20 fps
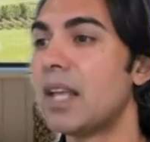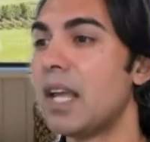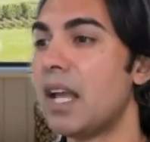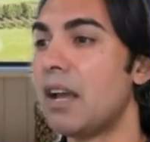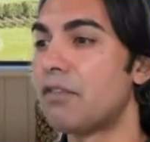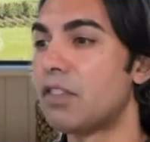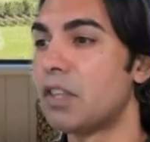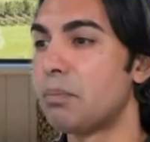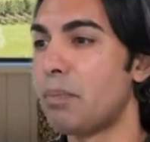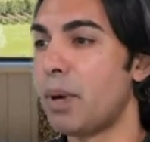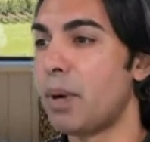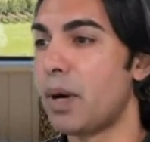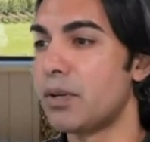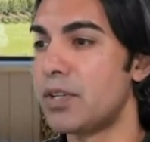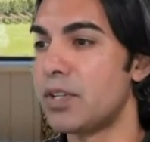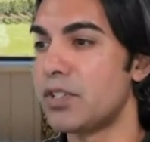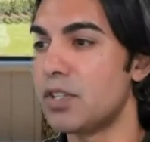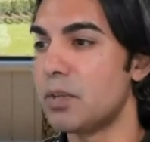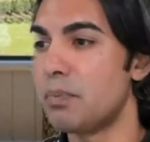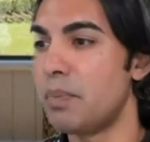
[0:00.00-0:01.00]
if the
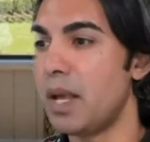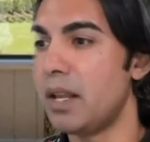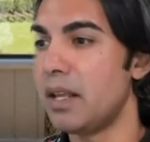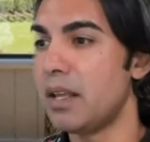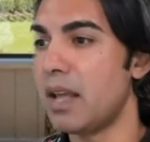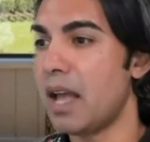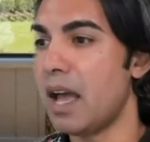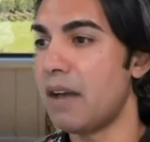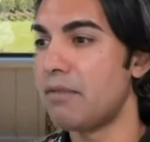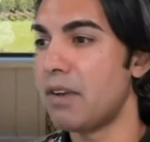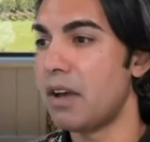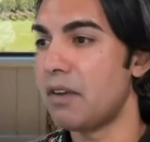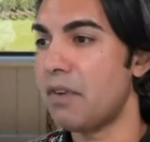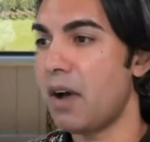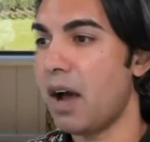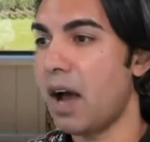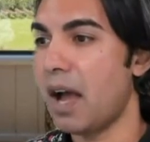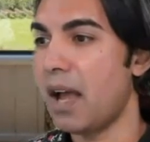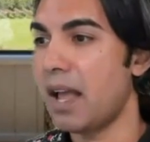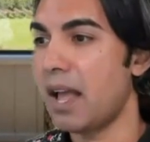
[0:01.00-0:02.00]
participating
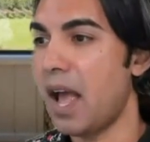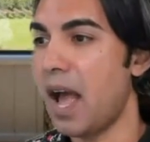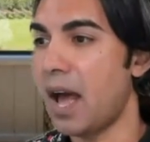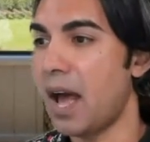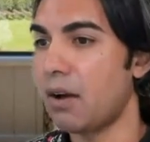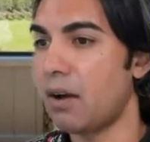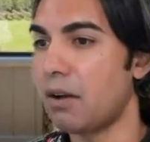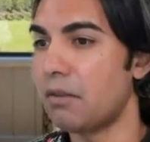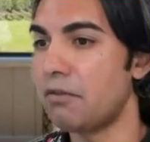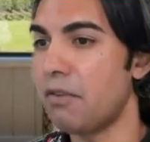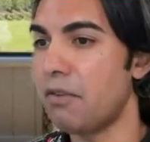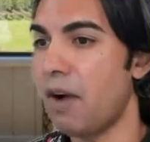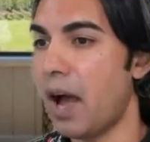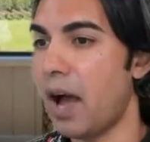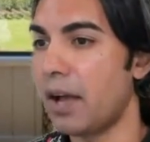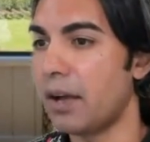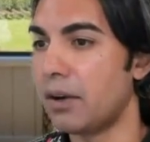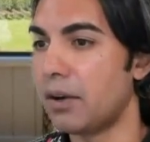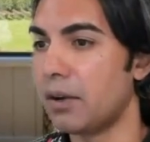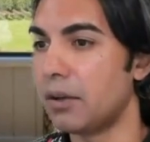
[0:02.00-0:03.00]
FFI had on
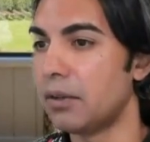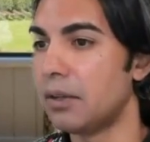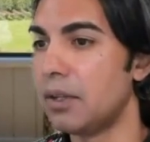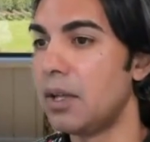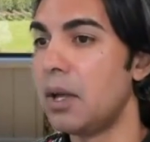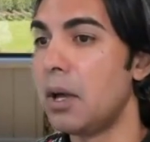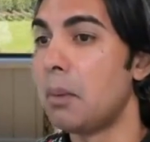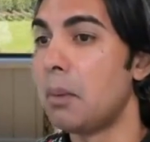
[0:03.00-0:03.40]
file,